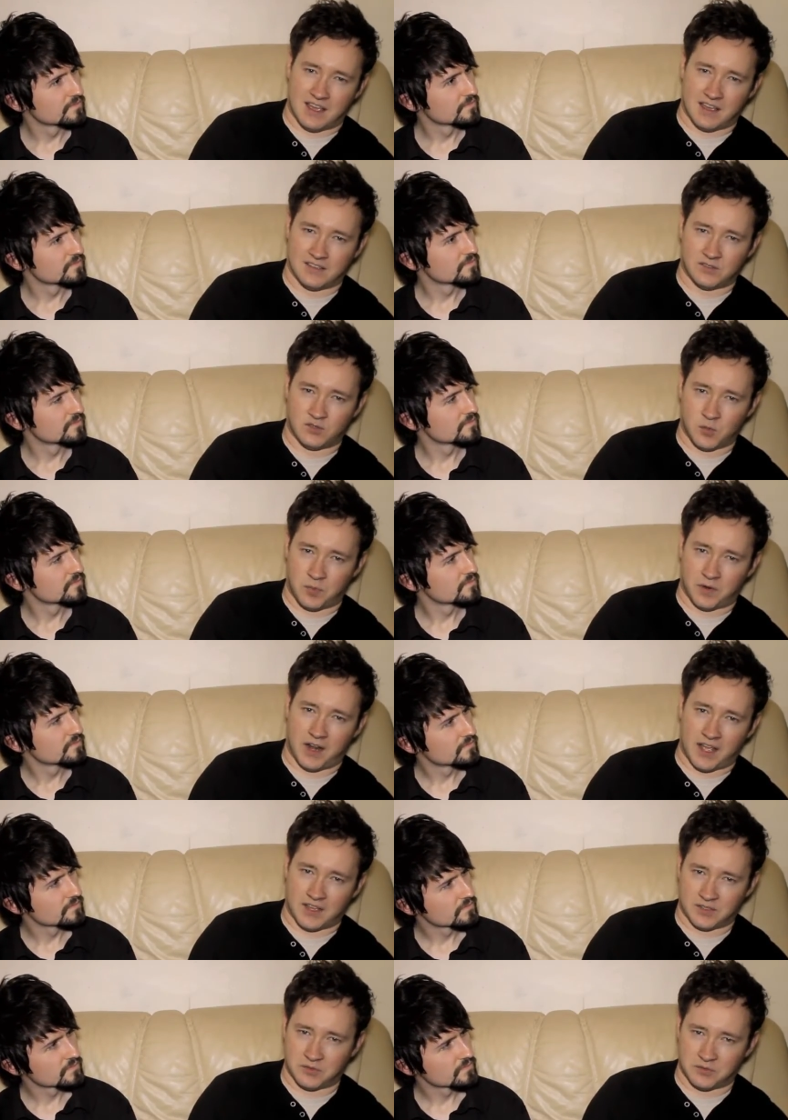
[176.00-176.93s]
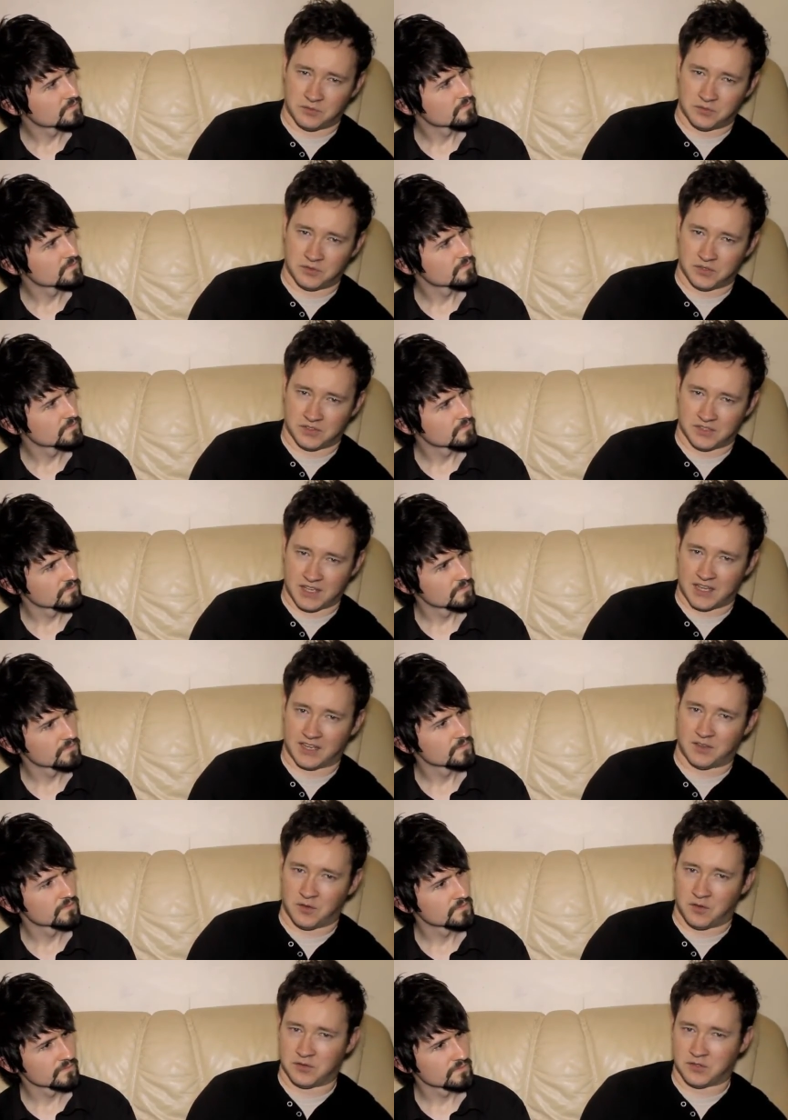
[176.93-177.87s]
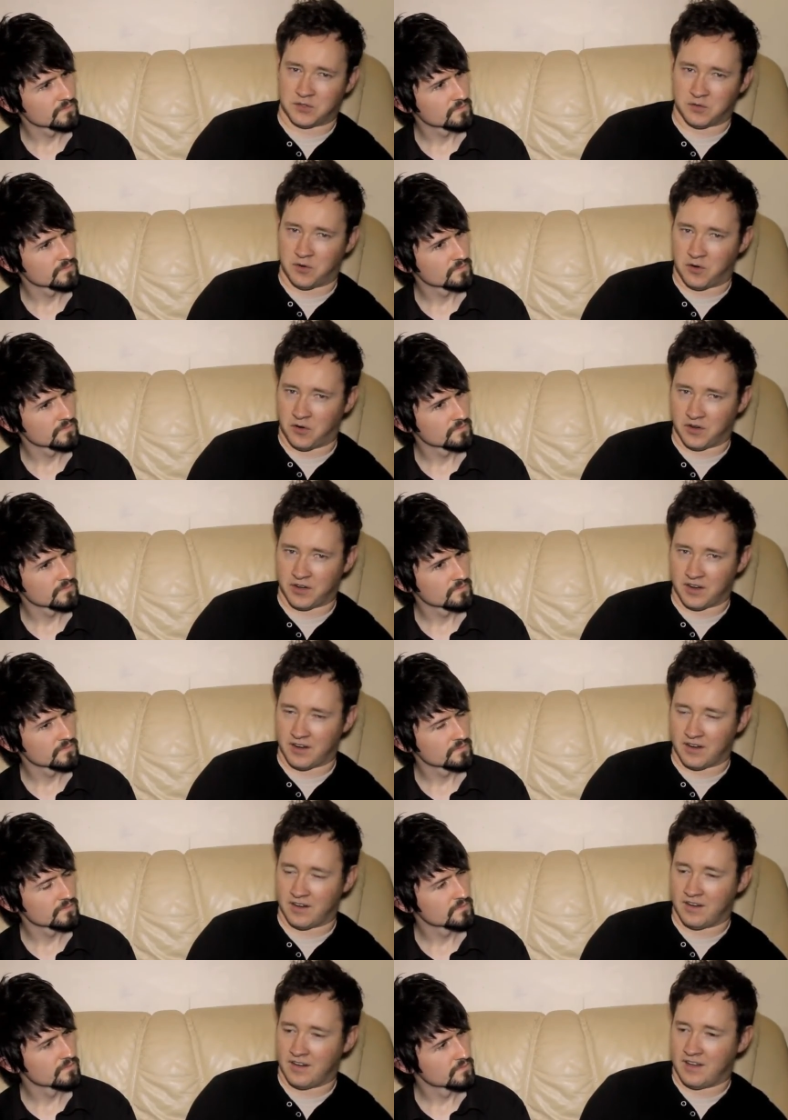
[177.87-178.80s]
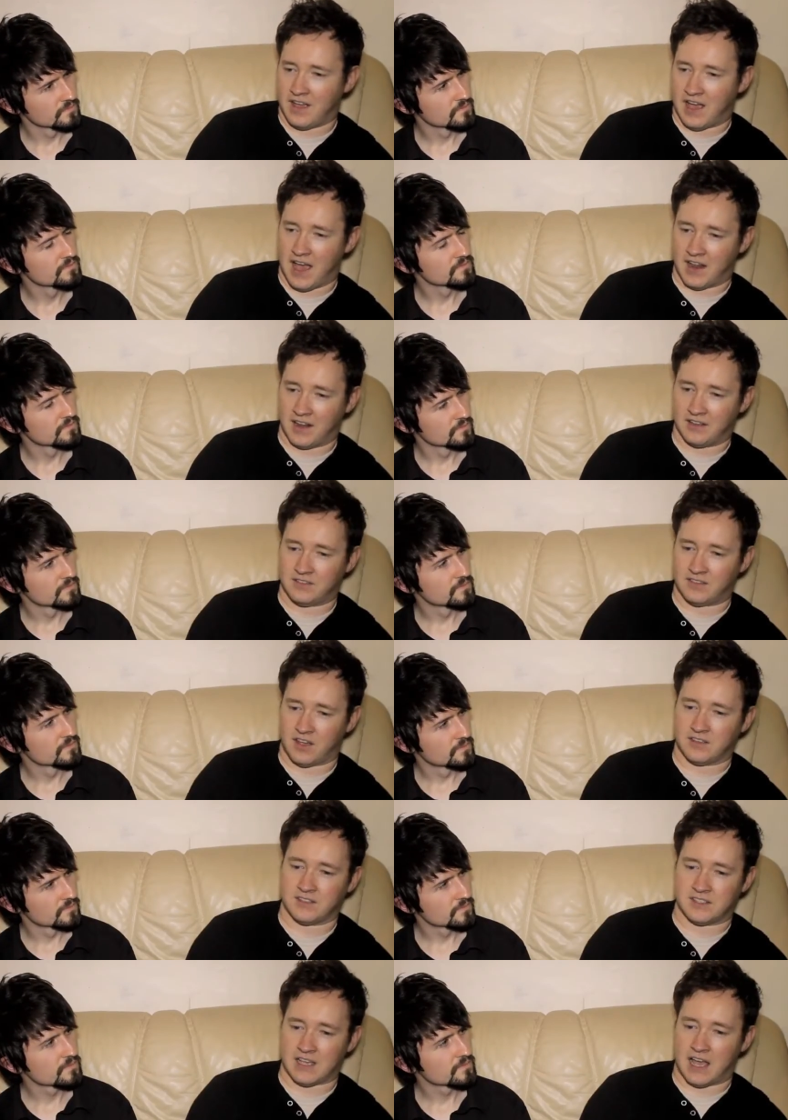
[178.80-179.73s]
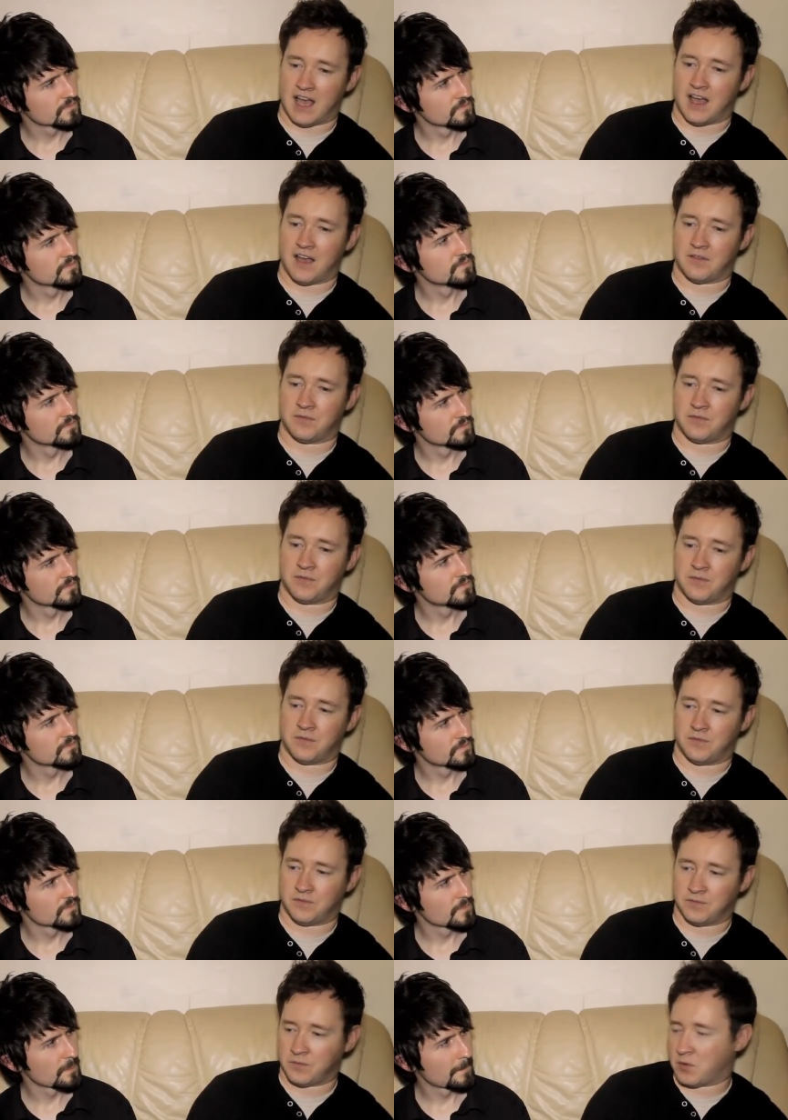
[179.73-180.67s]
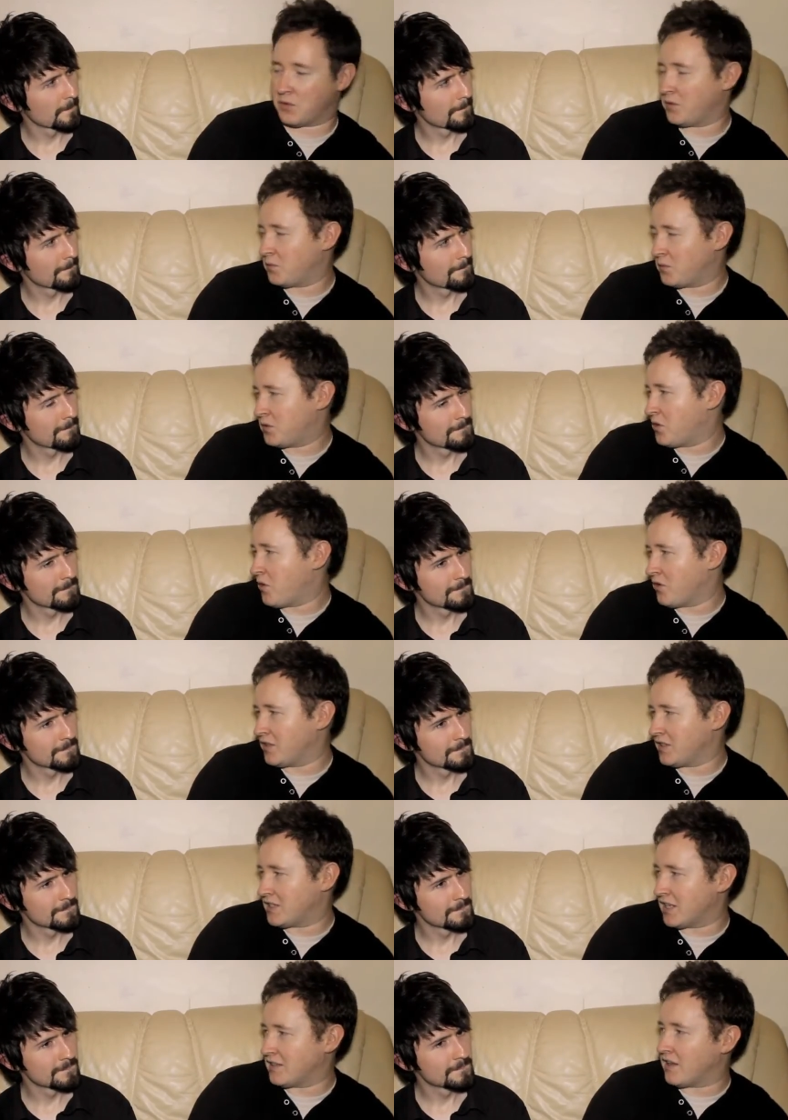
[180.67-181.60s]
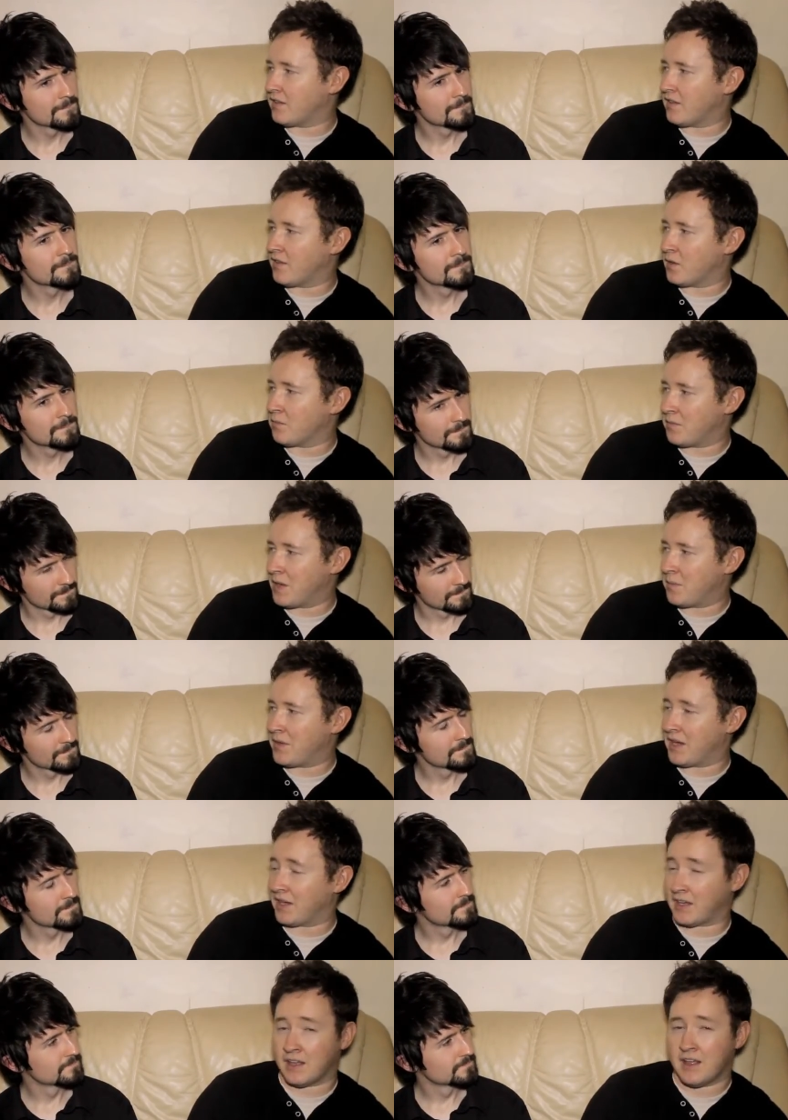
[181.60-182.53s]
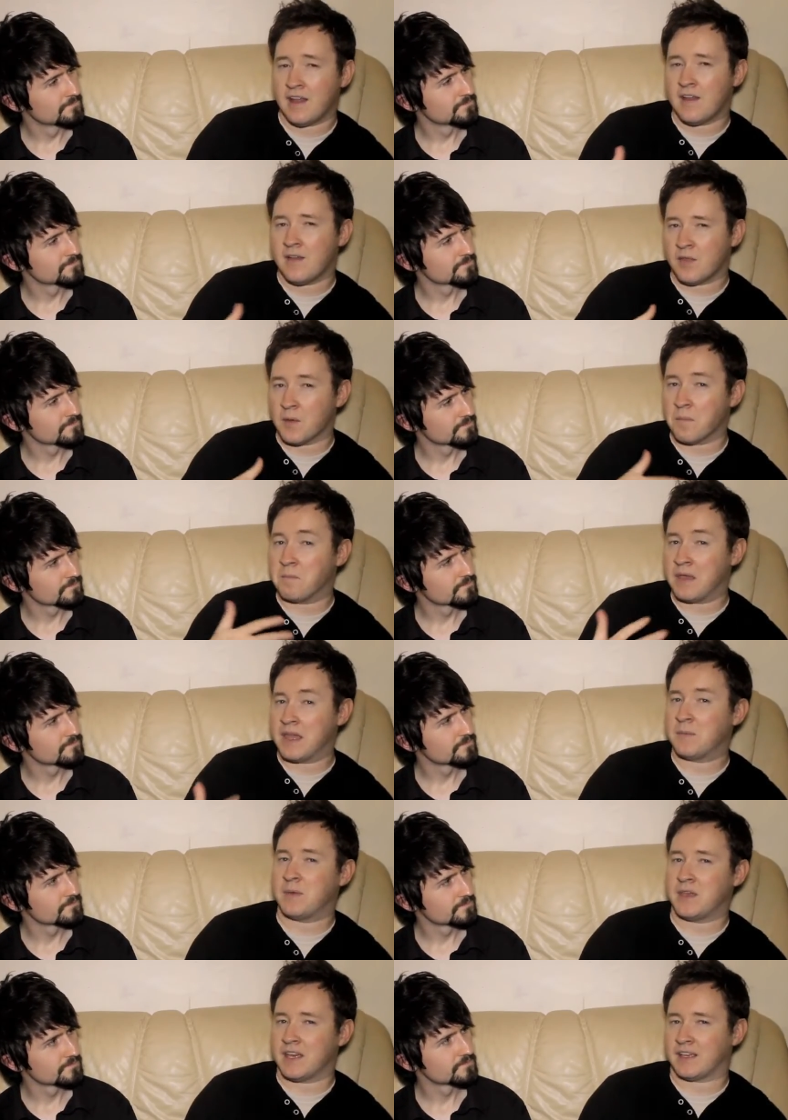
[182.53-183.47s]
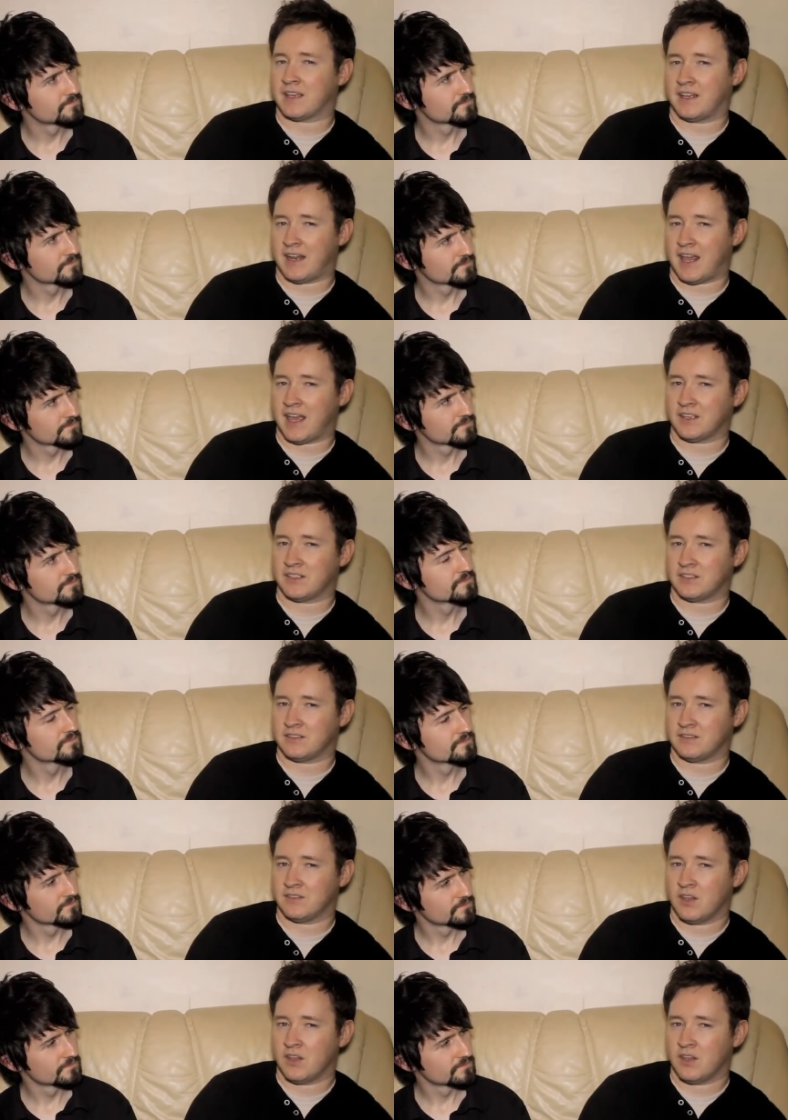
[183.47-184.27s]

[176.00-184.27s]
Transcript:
Speaker 1: supernatural sort of psychological horror, and it does hmm. have. Yeah. Well, you already said that that there may be a there may be a connection